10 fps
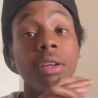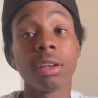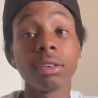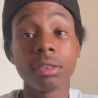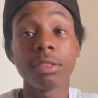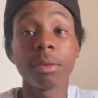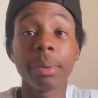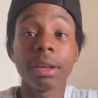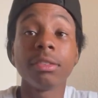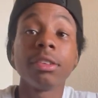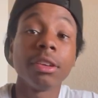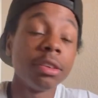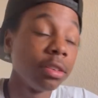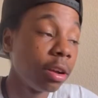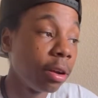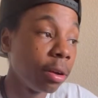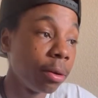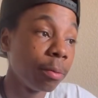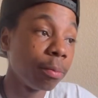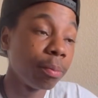it's just amazing.
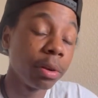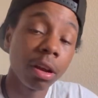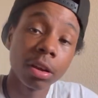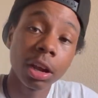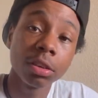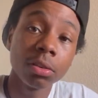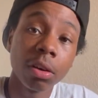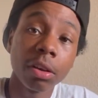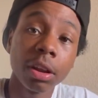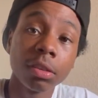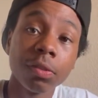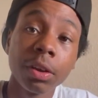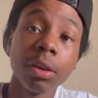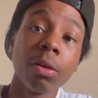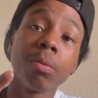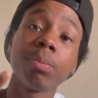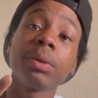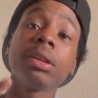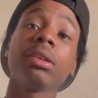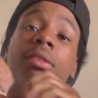Um, but I'll catch y'all in the next video.
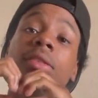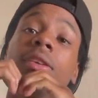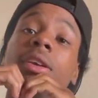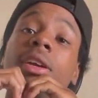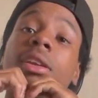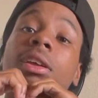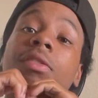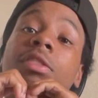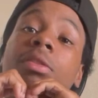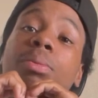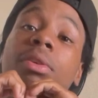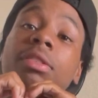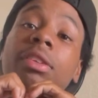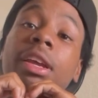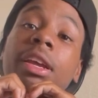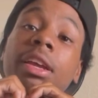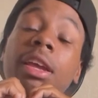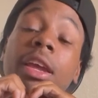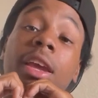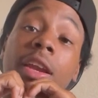Peace. And love, it's your boy Zay.
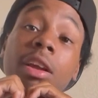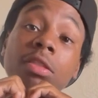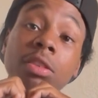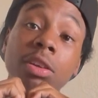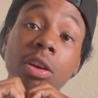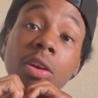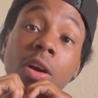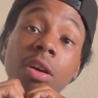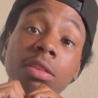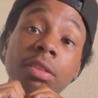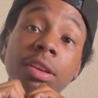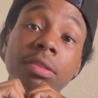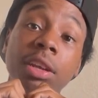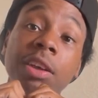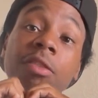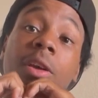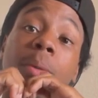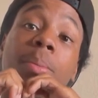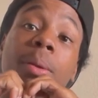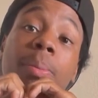And I'll see y'all. Y'all stay safe.
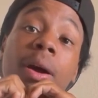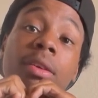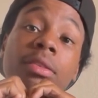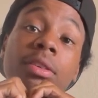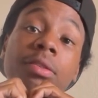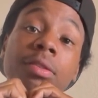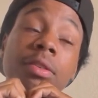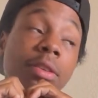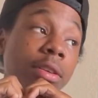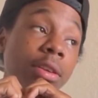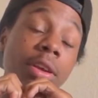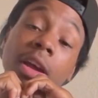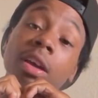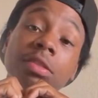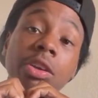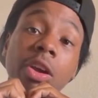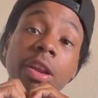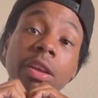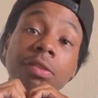Be positive. I'll see y'all in the next